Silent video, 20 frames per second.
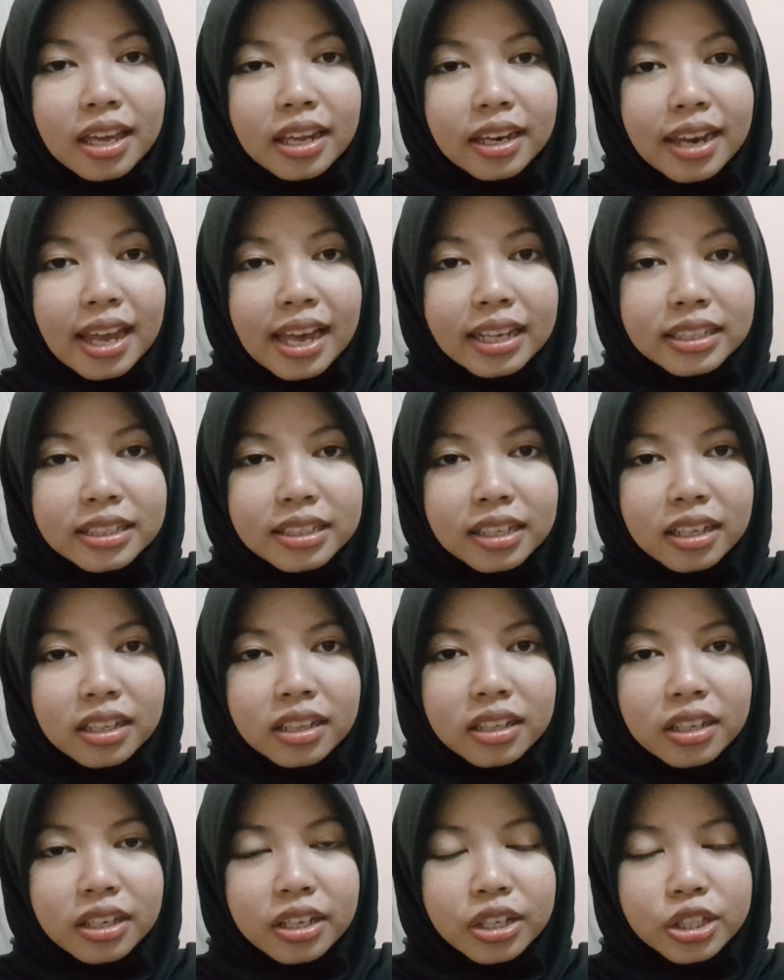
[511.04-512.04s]

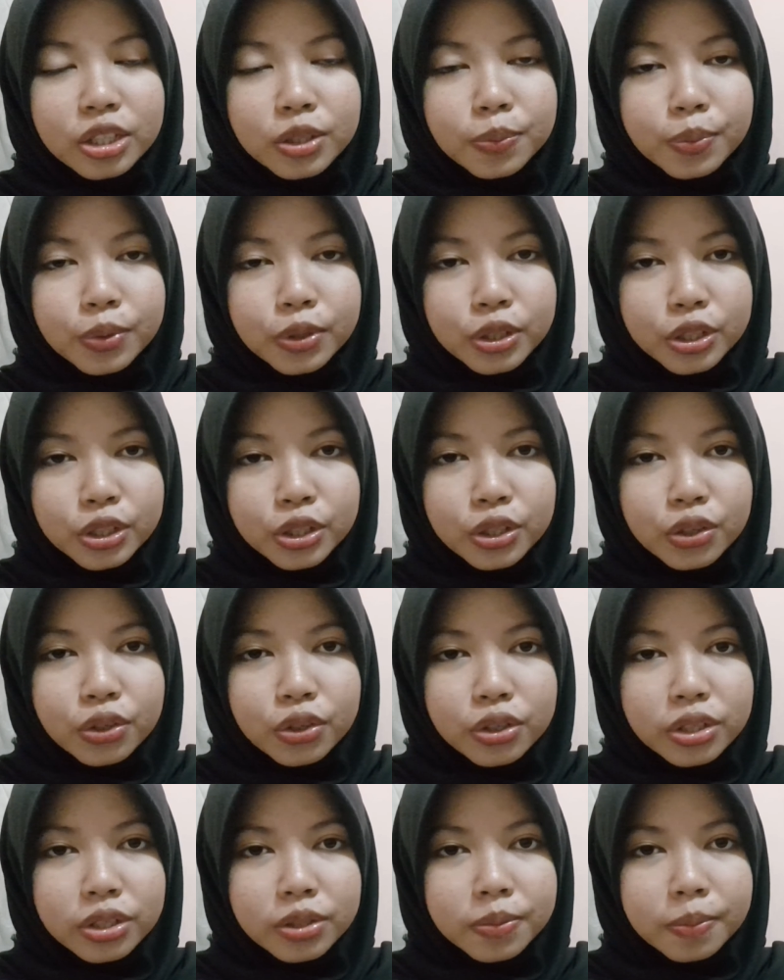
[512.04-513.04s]
Nasal is
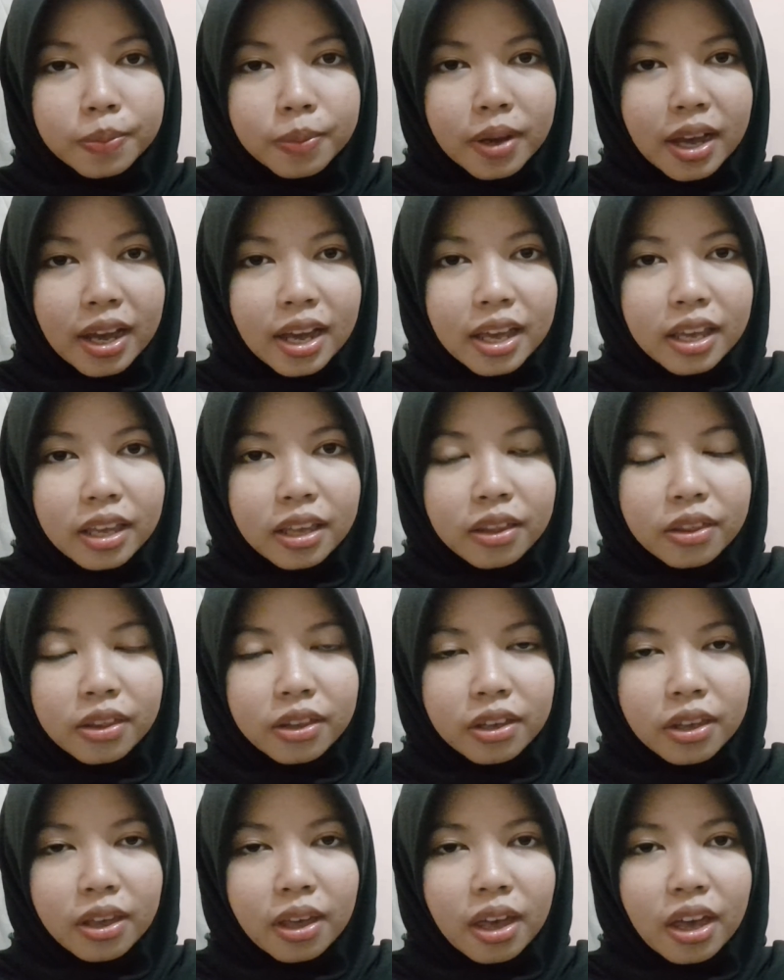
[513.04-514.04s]
produced by
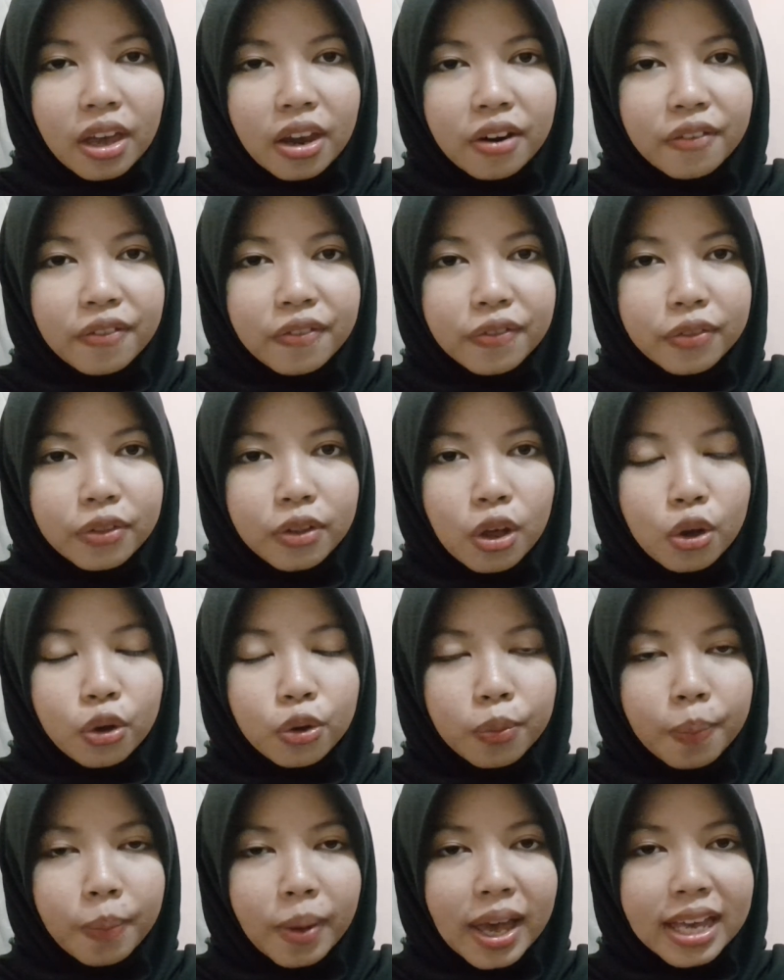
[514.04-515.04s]
the
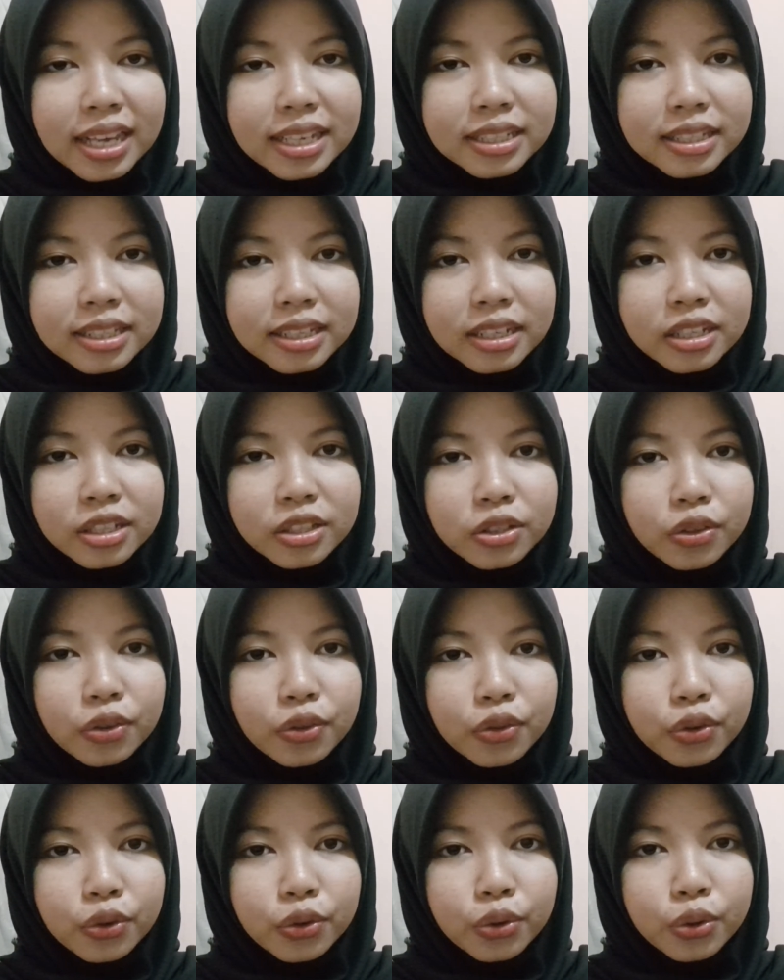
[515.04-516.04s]
airflow
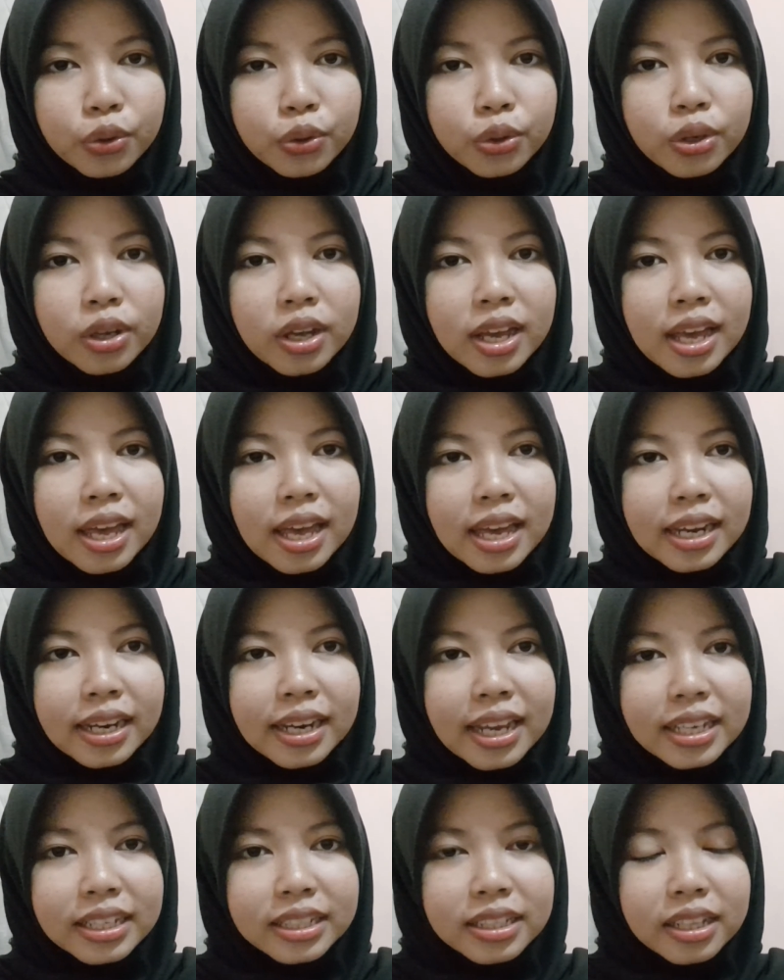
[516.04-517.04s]
passes through
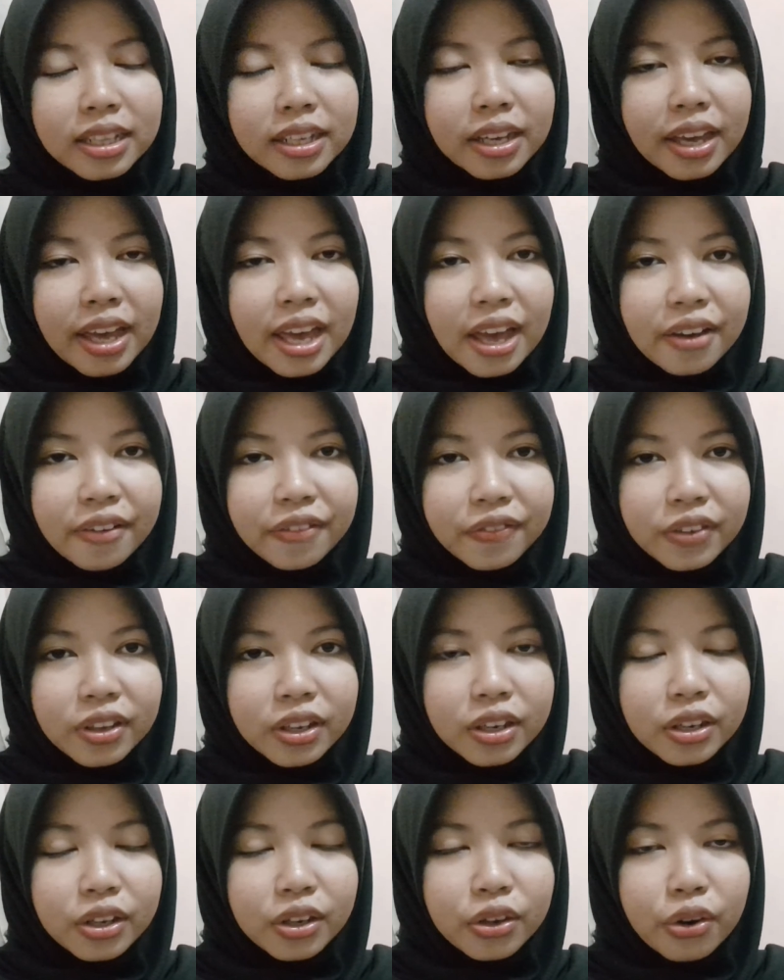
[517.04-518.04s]
nasal
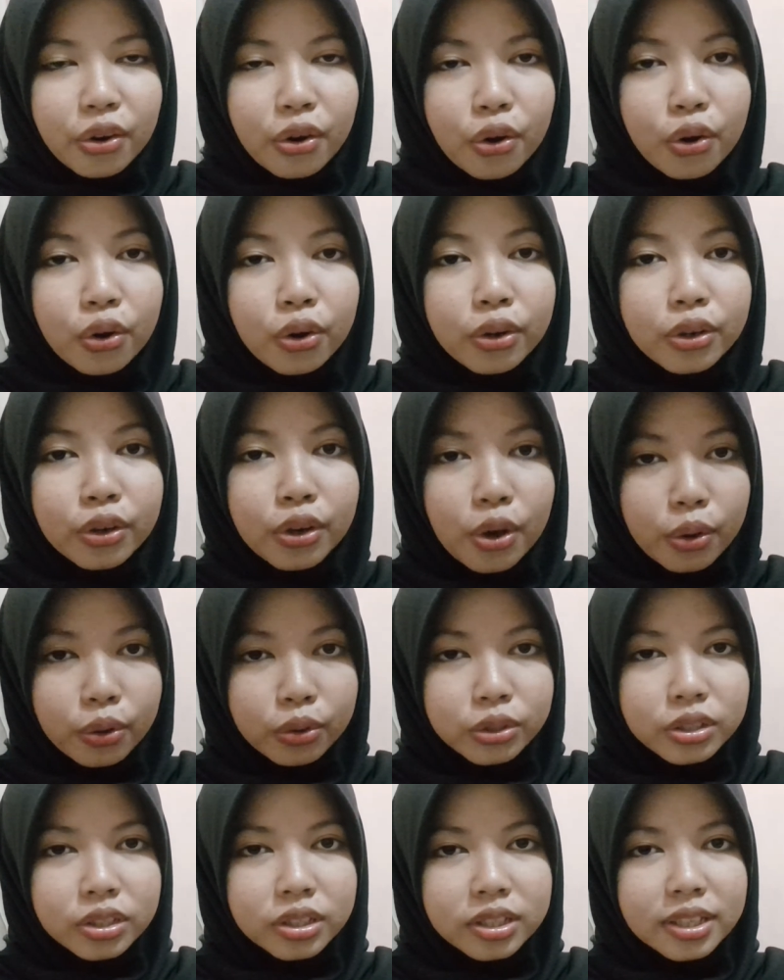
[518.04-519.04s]
cavity or
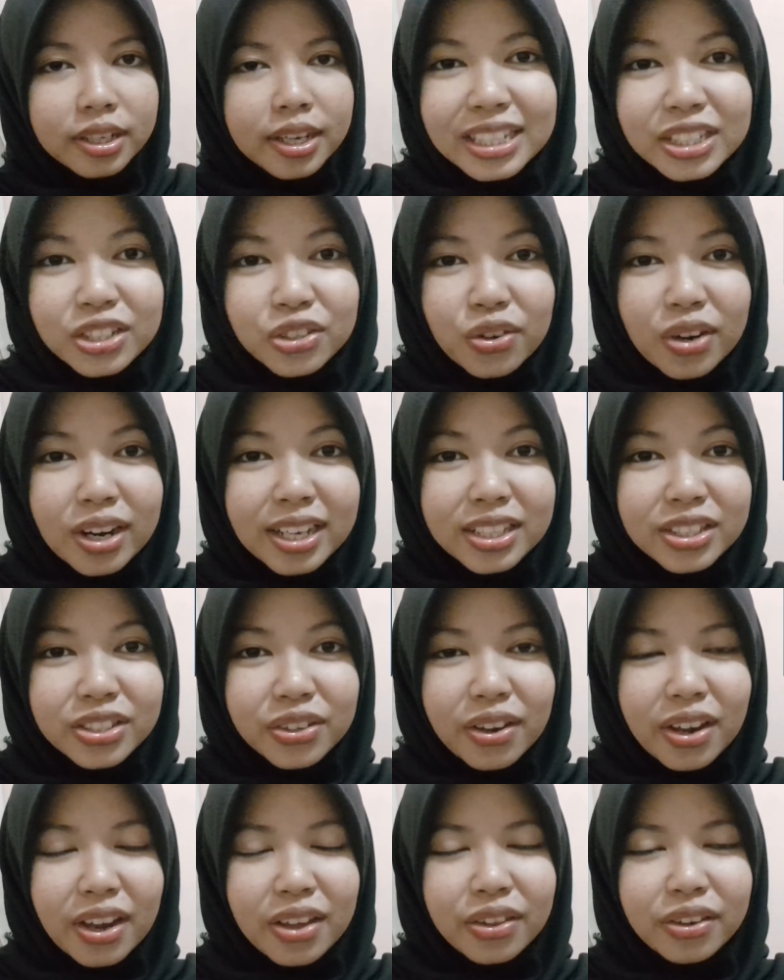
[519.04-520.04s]
nose. Let's write
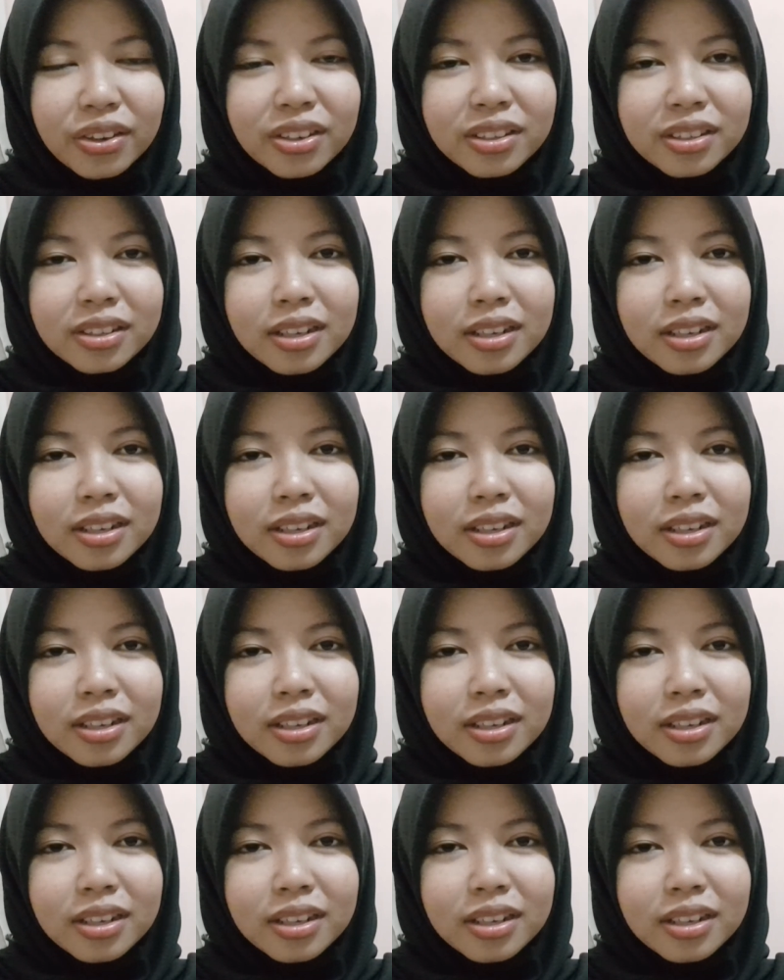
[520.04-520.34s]
together.